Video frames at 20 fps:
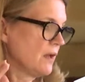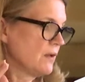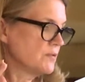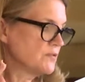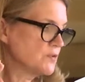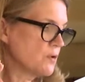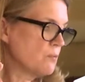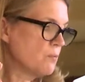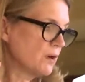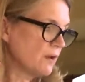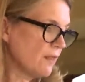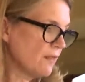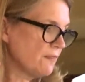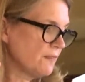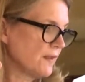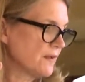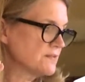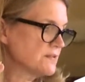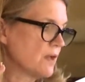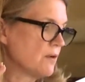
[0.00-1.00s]
So one of the
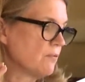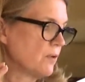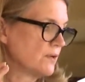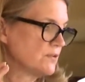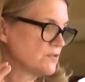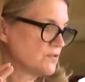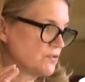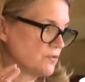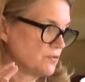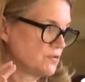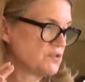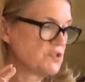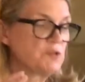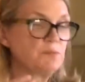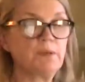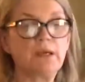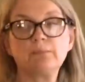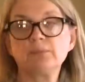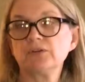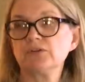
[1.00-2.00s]
things I want students to
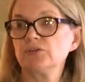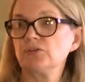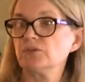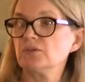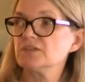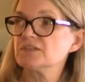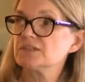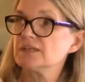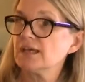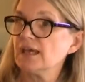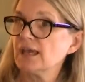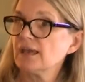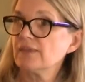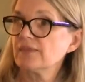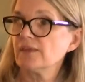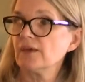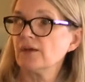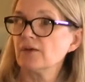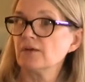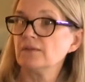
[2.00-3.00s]
be able to do is take
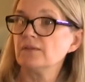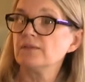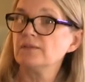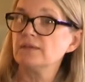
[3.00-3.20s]
the